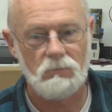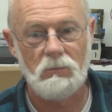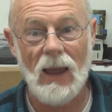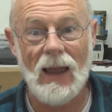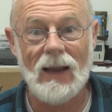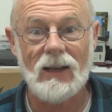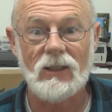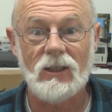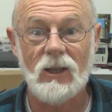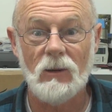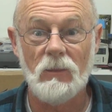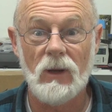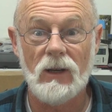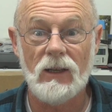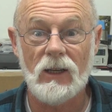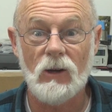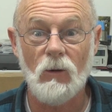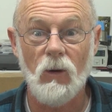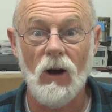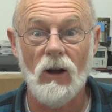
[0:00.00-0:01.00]
Back to
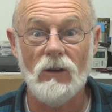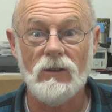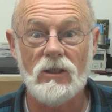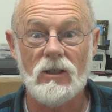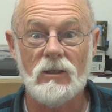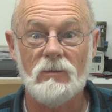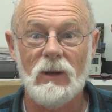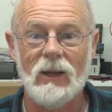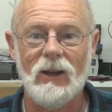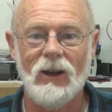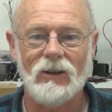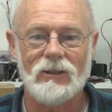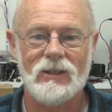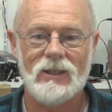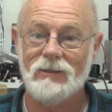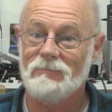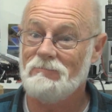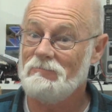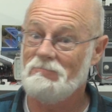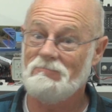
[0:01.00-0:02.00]
mini quads,
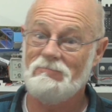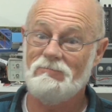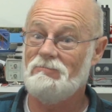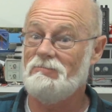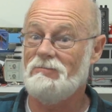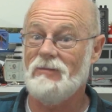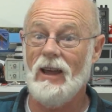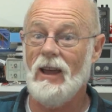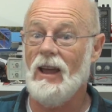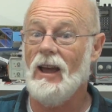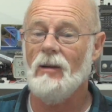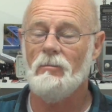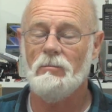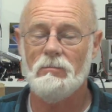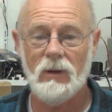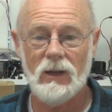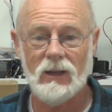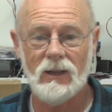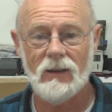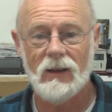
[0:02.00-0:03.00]
because they are
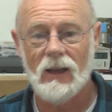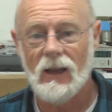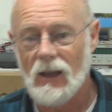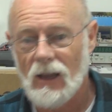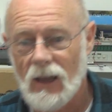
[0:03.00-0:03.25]
big,